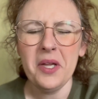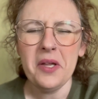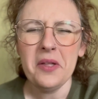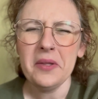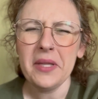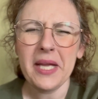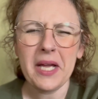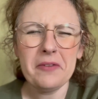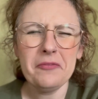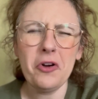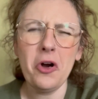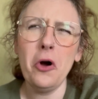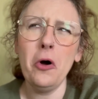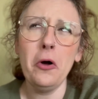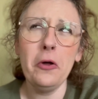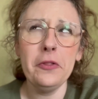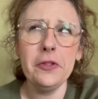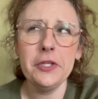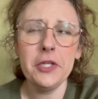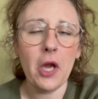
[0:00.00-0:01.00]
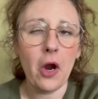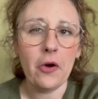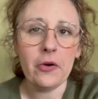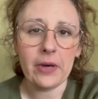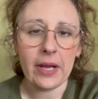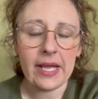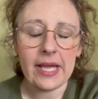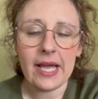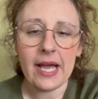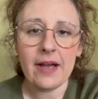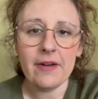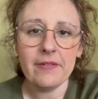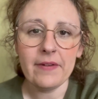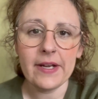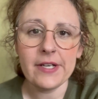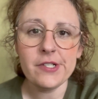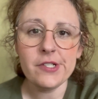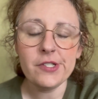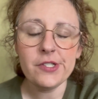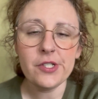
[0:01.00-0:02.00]
like out of all the yarn I have,
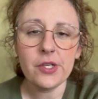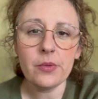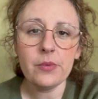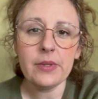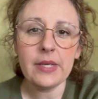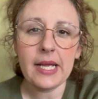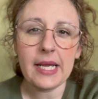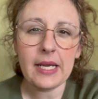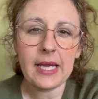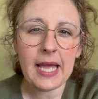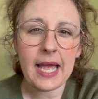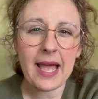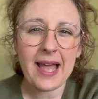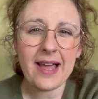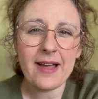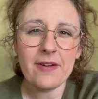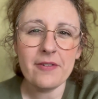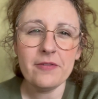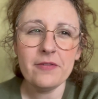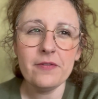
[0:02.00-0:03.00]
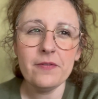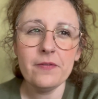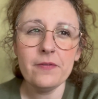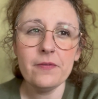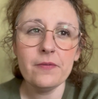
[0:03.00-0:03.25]
I just don't have